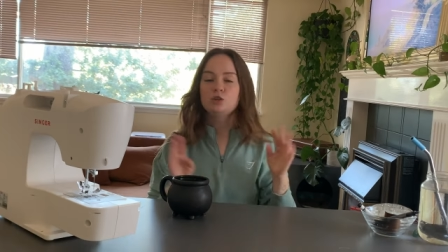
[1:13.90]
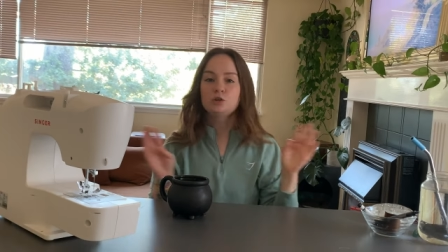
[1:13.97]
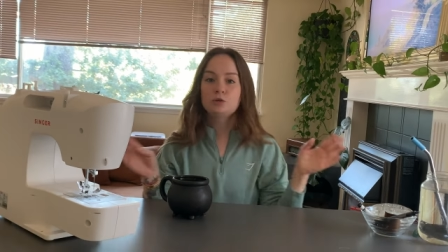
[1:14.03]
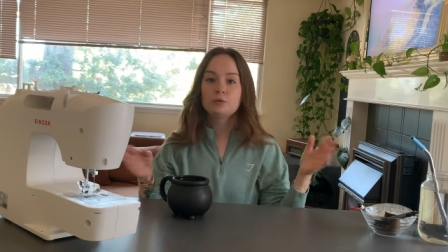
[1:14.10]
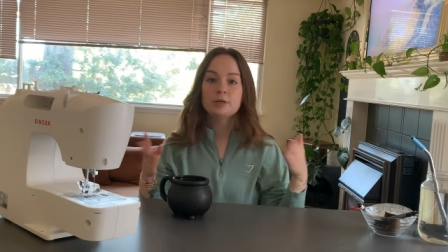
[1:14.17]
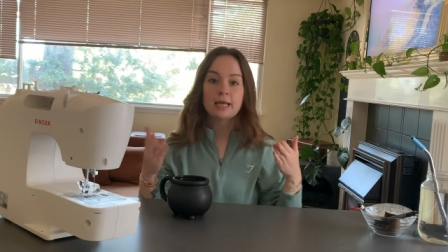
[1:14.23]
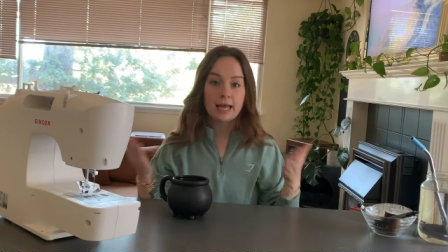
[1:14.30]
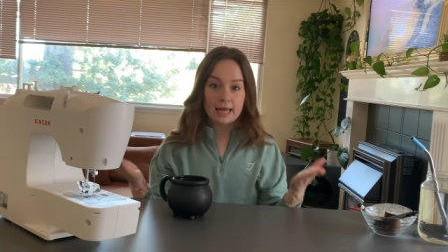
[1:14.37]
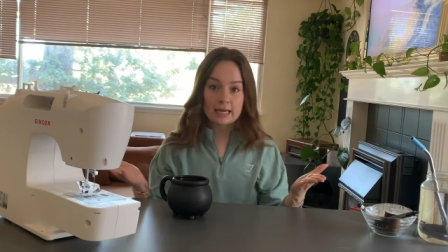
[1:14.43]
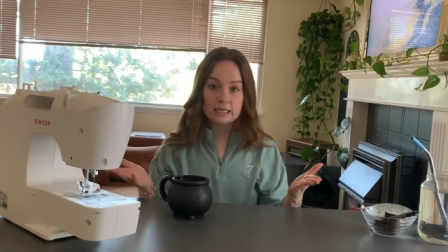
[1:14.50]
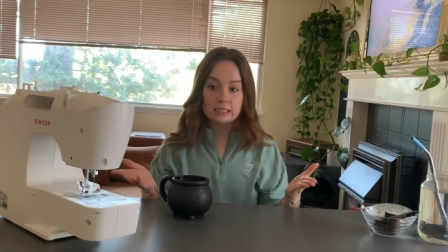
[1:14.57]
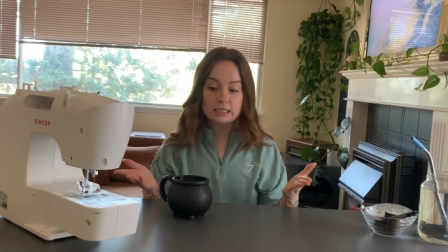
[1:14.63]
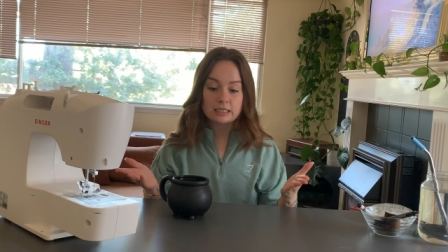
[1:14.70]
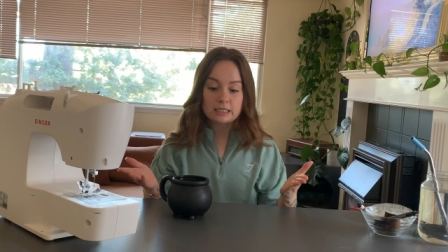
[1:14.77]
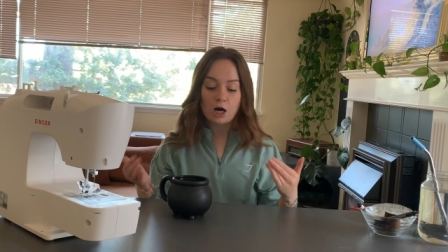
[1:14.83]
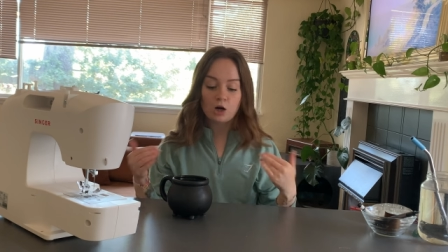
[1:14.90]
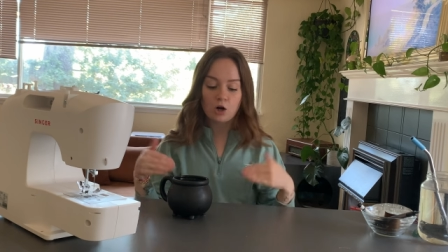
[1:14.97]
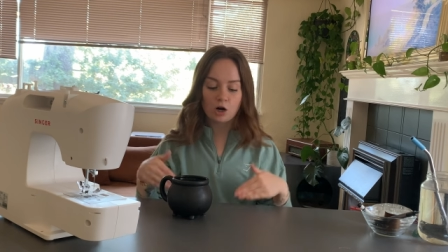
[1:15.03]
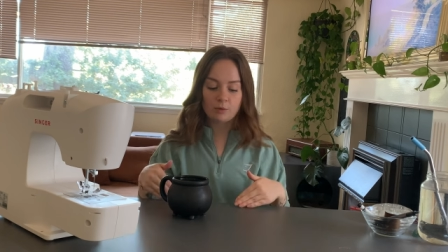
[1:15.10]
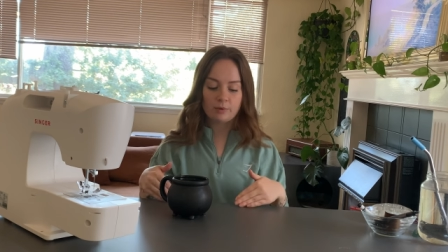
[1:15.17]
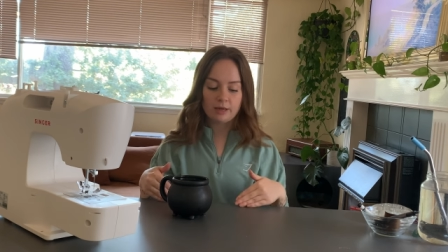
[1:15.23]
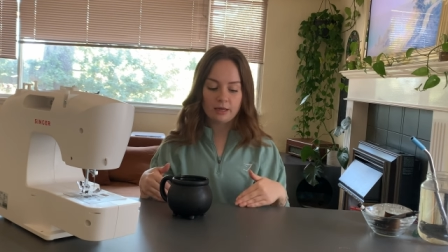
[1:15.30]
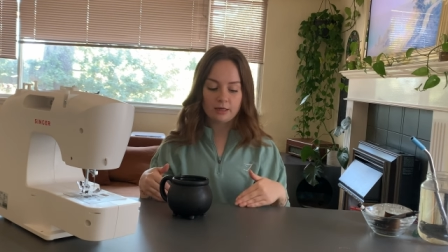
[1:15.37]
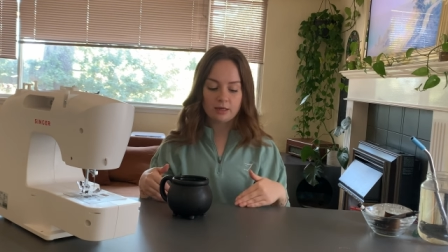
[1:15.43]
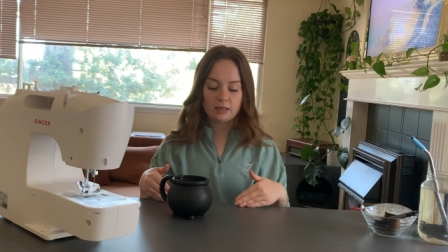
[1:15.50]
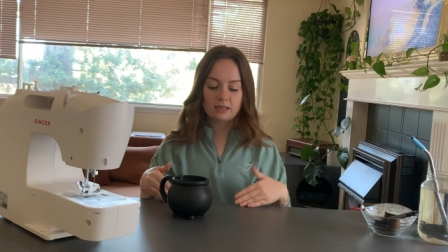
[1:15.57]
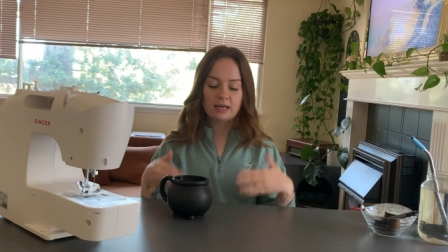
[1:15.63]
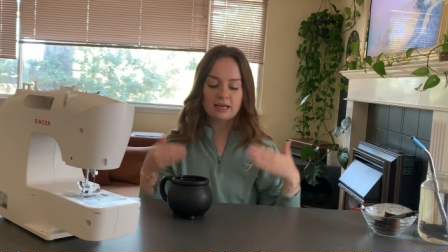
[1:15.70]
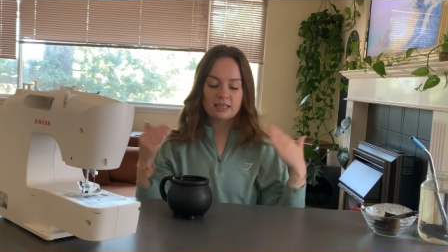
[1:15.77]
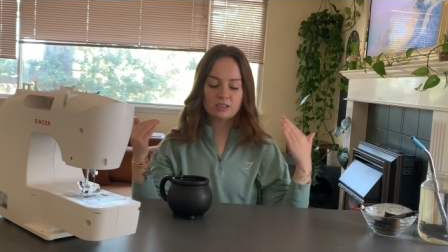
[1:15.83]
to create a
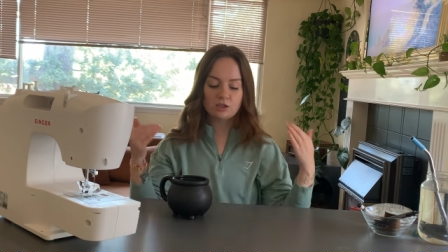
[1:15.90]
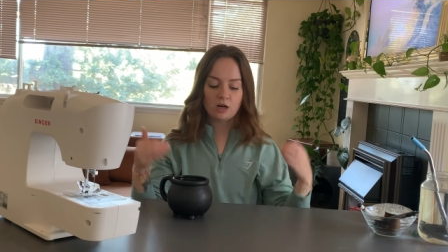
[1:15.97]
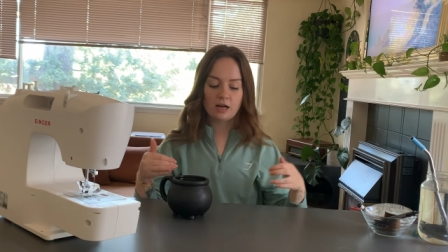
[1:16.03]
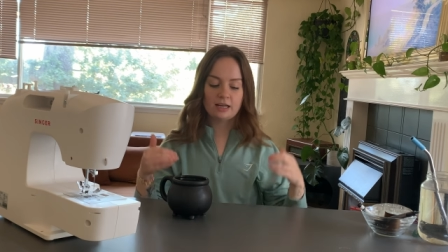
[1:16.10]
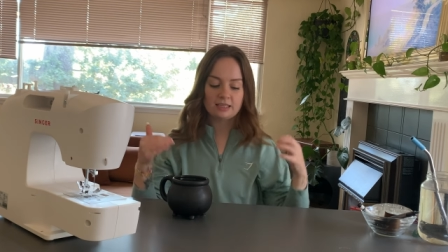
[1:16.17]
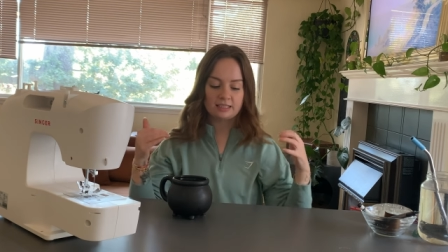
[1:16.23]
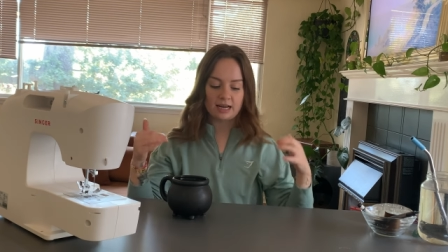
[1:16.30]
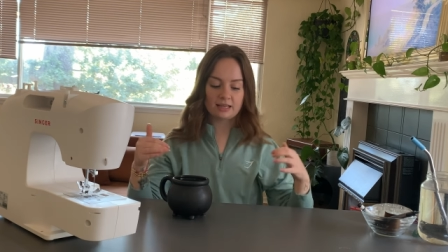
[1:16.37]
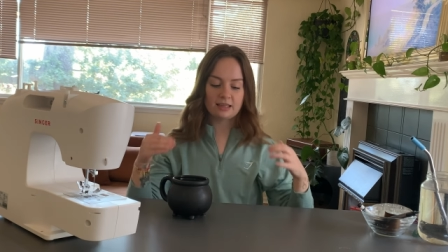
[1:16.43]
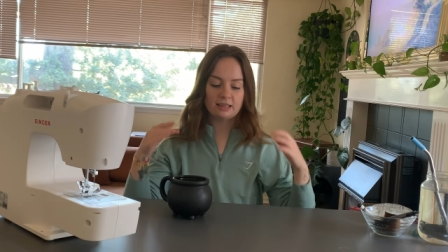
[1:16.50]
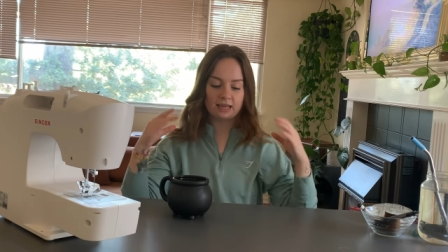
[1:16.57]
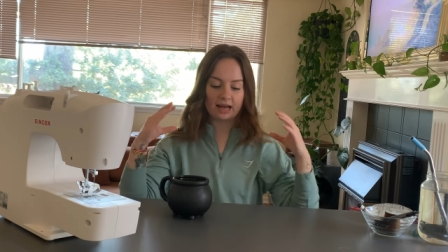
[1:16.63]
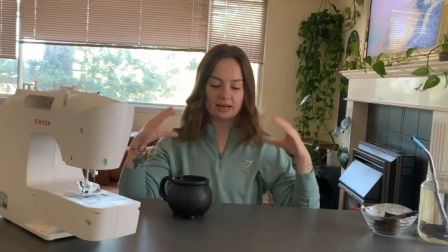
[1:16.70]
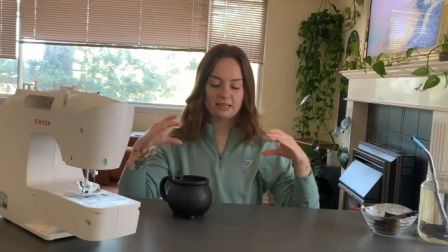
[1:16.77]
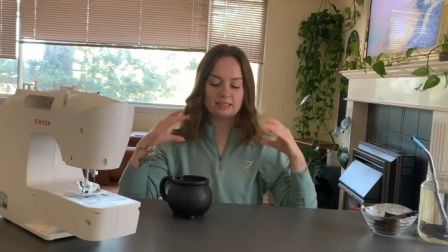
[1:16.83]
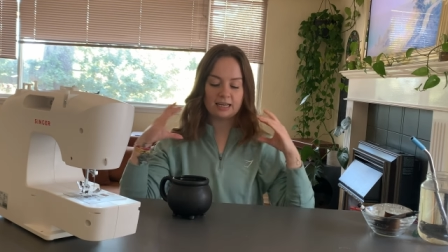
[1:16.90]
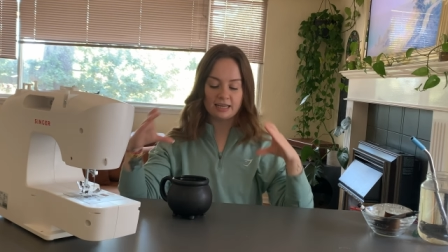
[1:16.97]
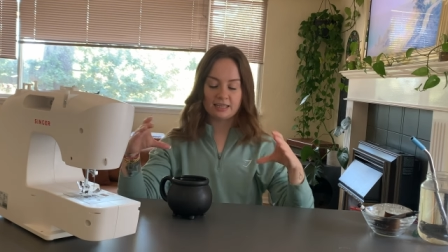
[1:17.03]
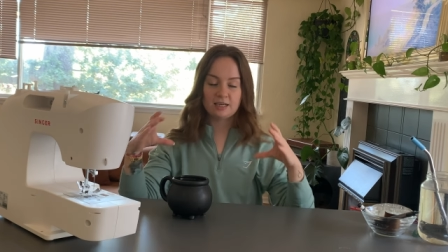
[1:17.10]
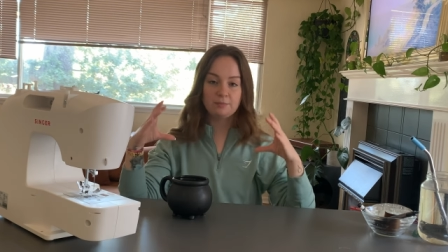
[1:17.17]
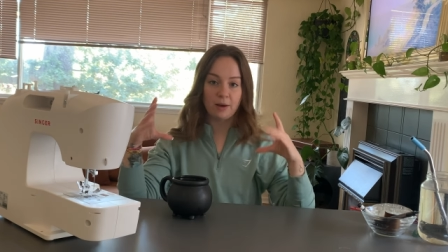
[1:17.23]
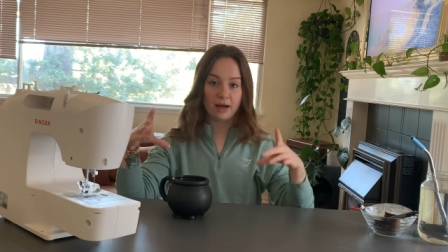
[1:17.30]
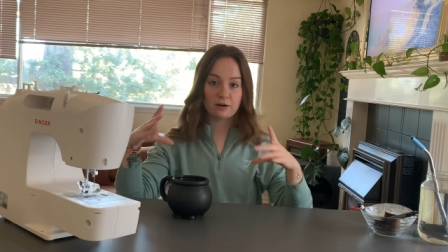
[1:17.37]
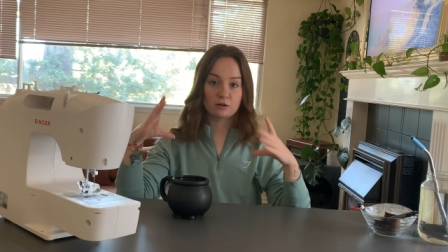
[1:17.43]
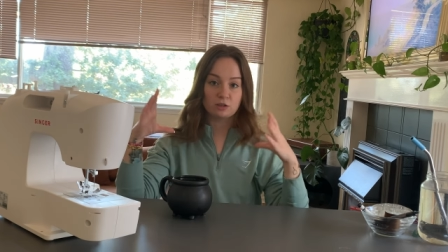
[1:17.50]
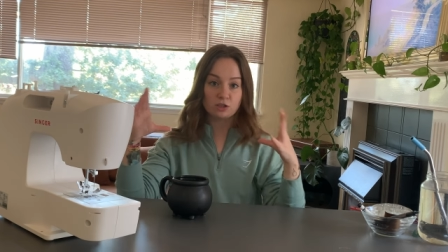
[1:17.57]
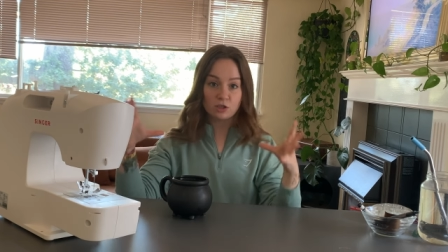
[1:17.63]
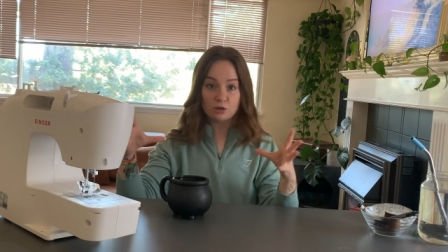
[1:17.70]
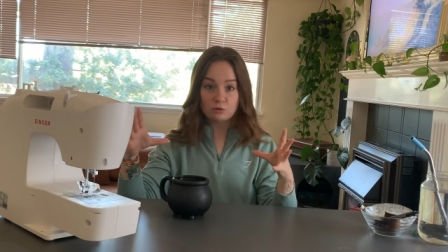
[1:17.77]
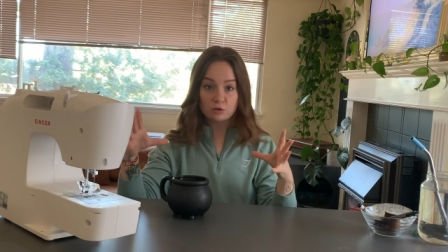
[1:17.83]
garment that is not exactly that intended
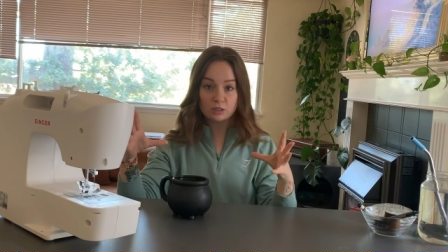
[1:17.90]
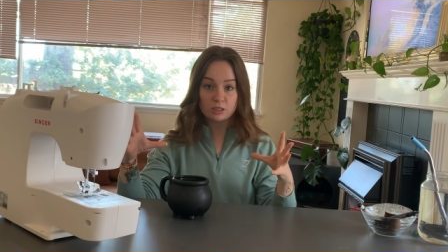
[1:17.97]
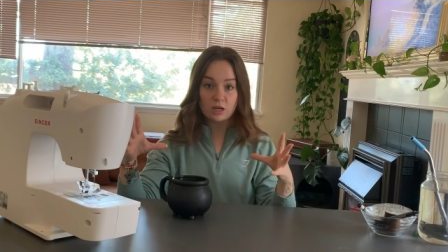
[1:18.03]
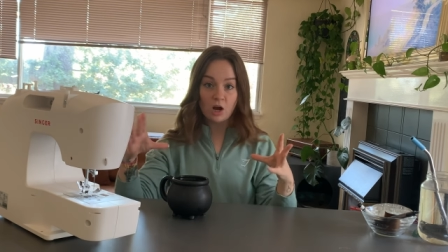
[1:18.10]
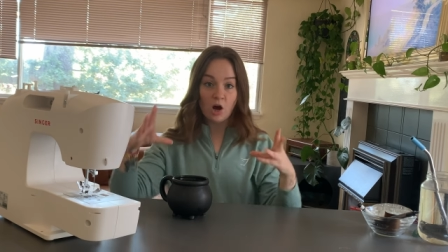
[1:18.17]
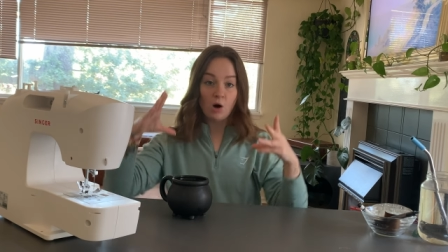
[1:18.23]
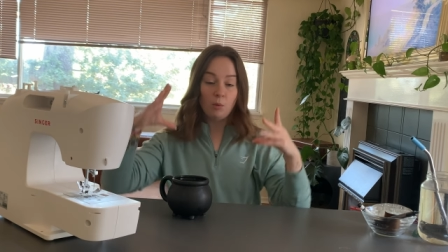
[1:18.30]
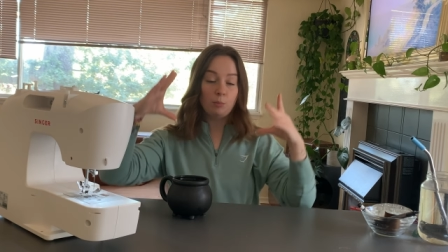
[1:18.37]
pattern's use,